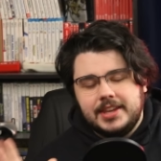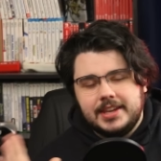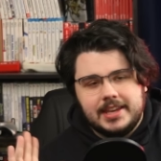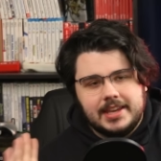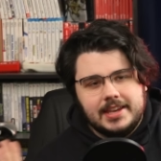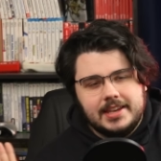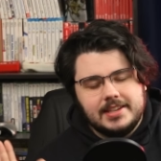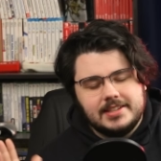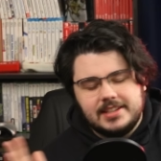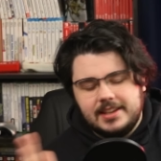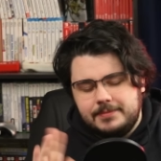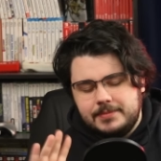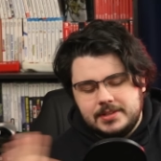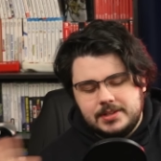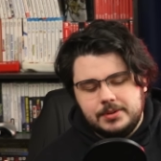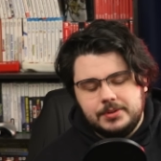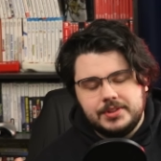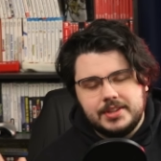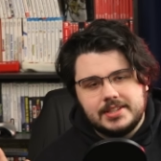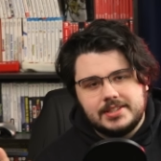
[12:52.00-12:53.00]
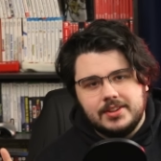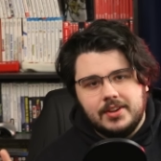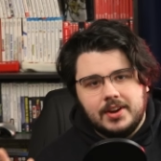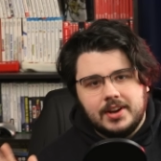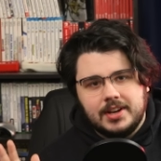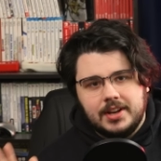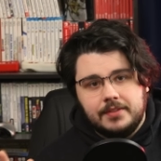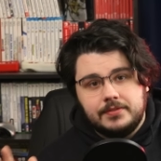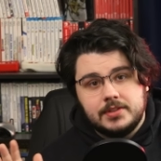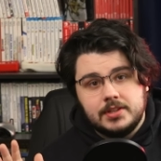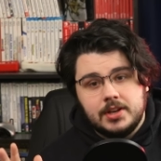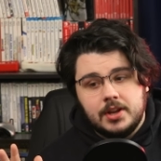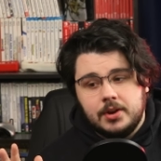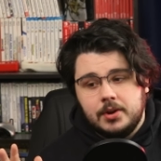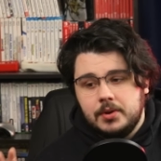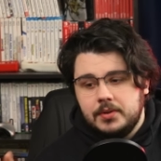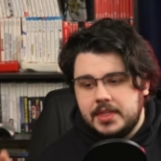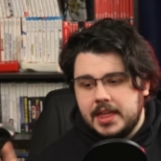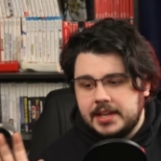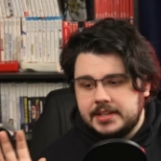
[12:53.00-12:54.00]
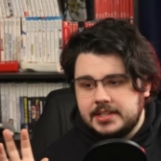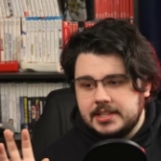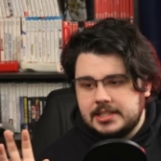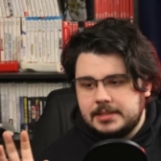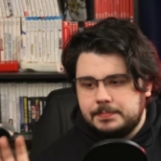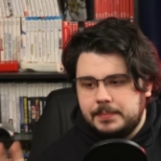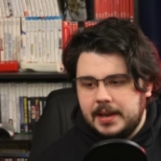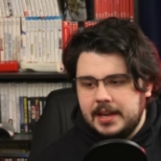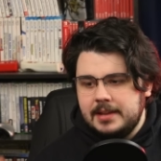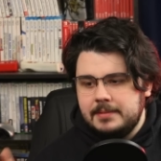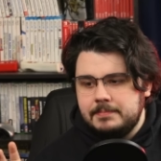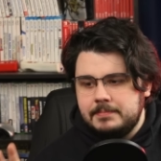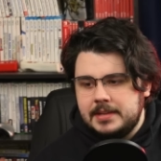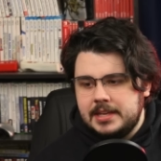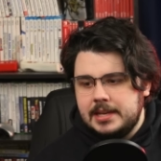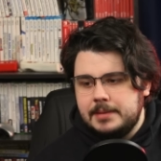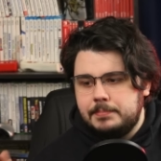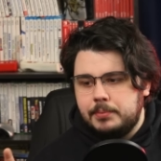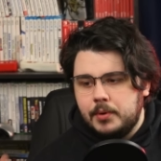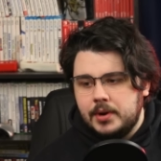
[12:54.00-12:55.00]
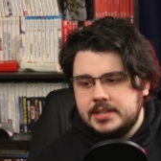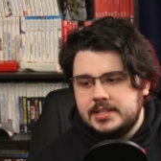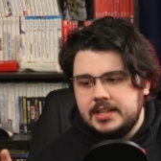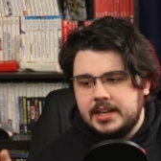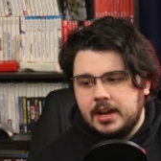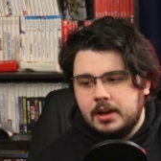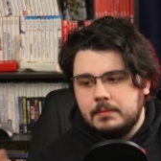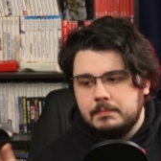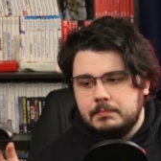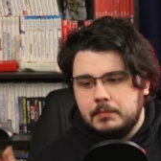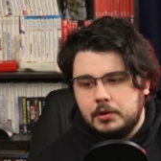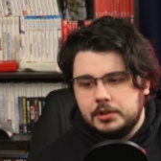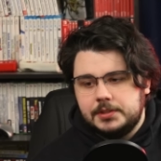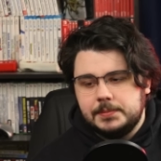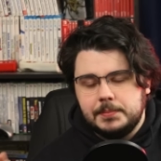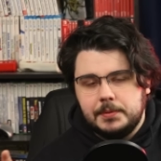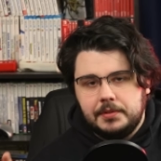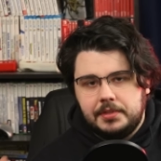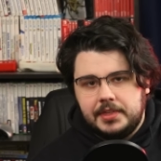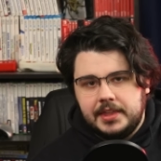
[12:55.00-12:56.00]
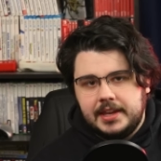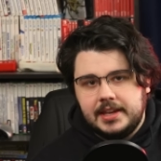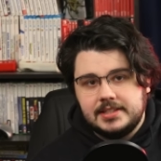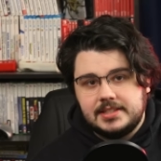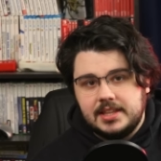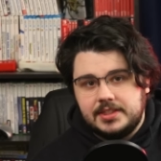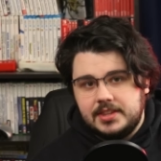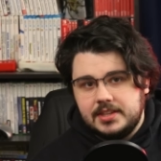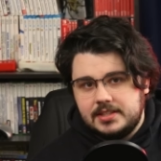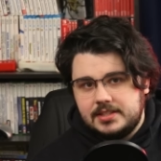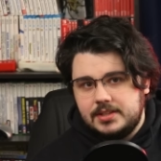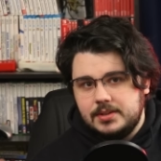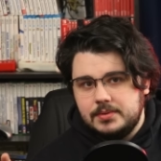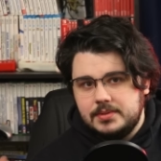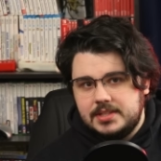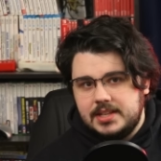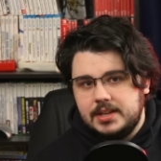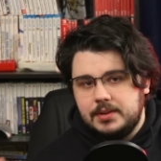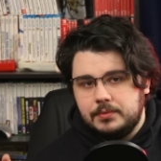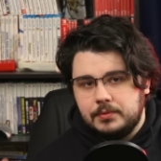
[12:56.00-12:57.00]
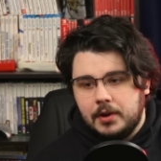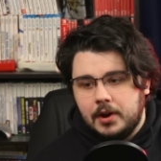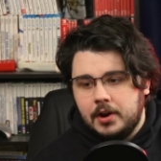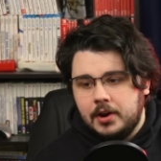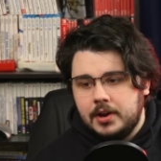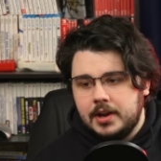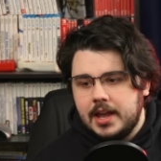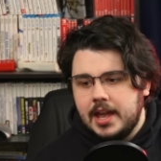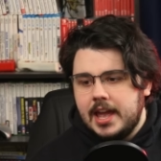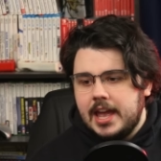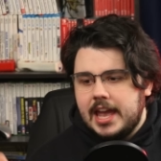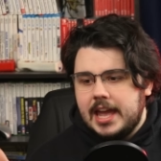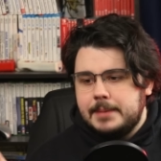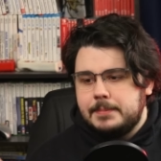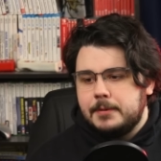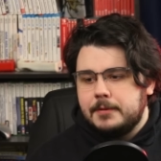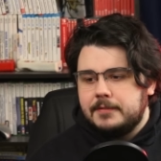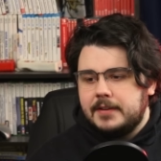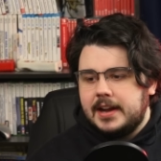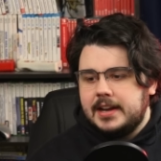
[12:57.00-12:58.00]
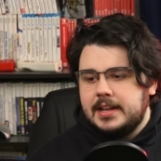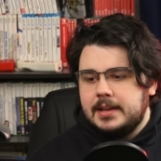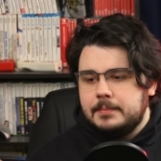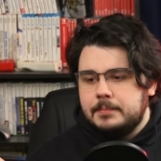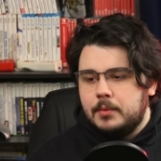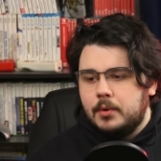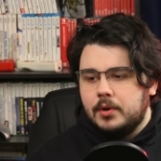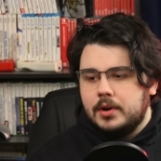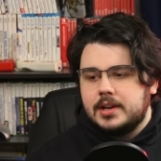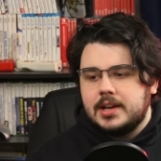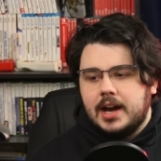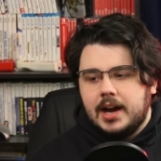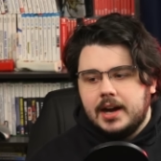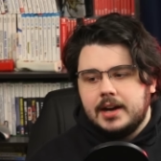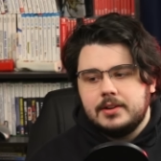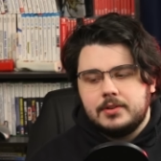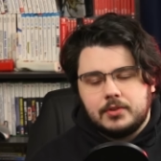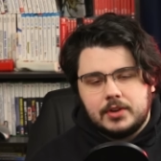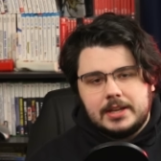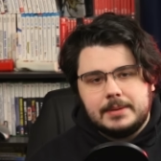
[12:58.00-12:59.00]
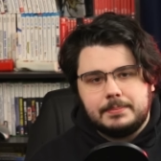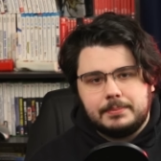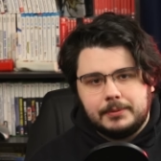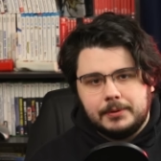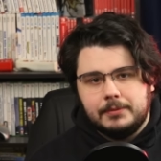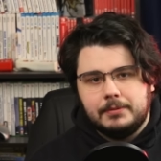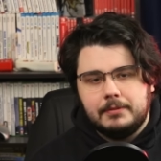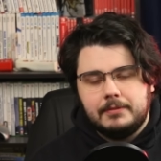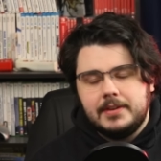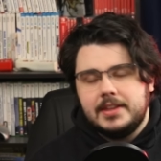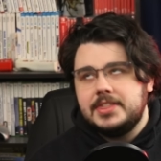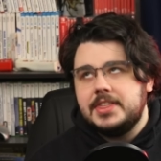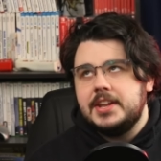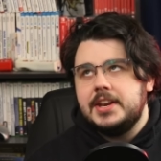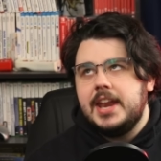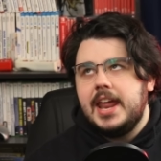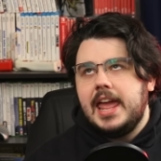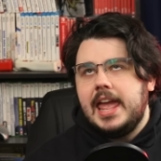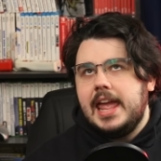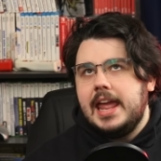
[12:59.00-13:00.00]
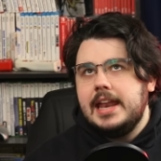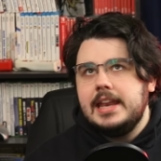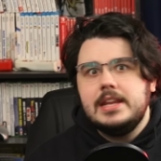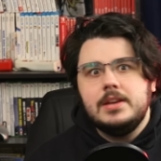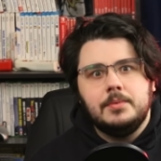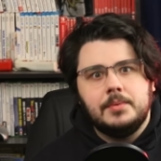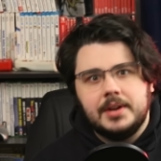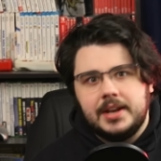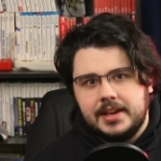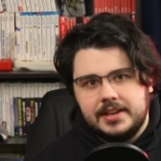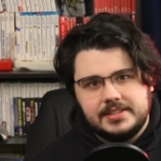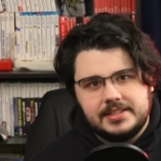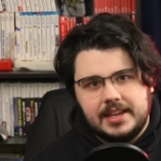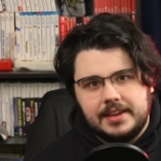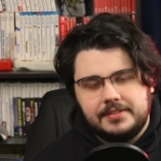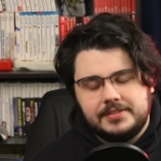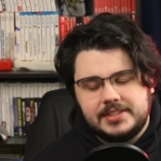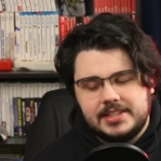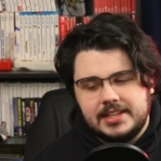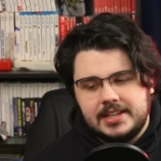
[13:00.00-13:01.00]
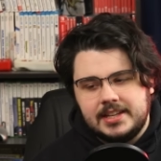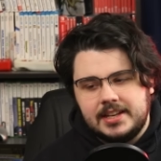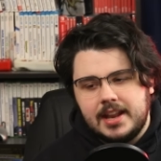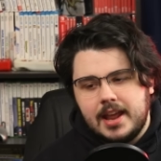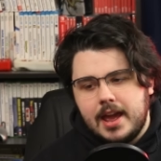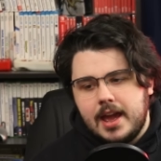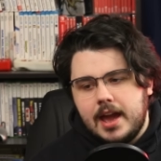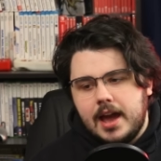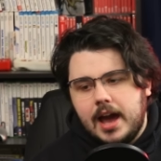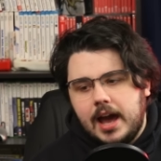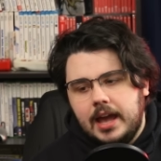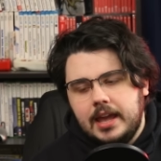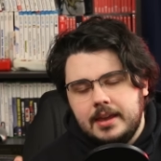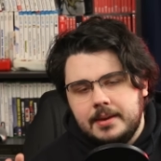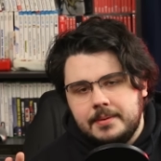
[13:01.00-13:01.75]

thing is, I've been doing this long enough to know that despite me pointing out multiple things that this dude did wrong and providing more concrete proof of it than anyone else I've seen, I